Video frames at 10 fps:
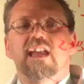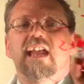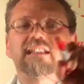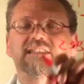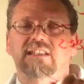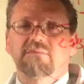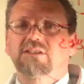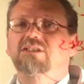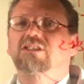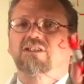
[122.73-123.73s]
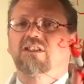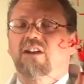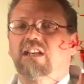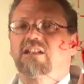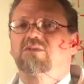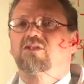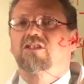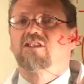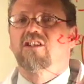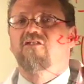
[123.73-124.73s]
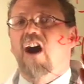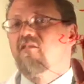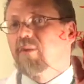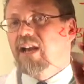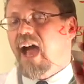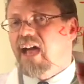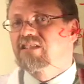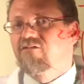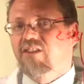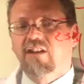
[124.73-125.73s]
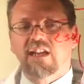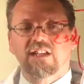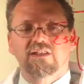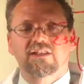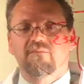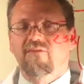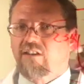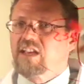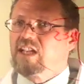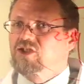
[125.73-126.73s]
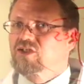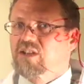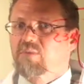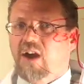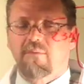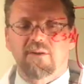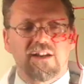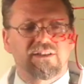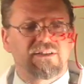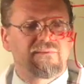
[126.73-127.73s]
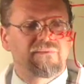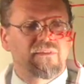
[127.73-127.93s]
It's similar to uranium two thirty-five, but it has a very, some very interesting properties.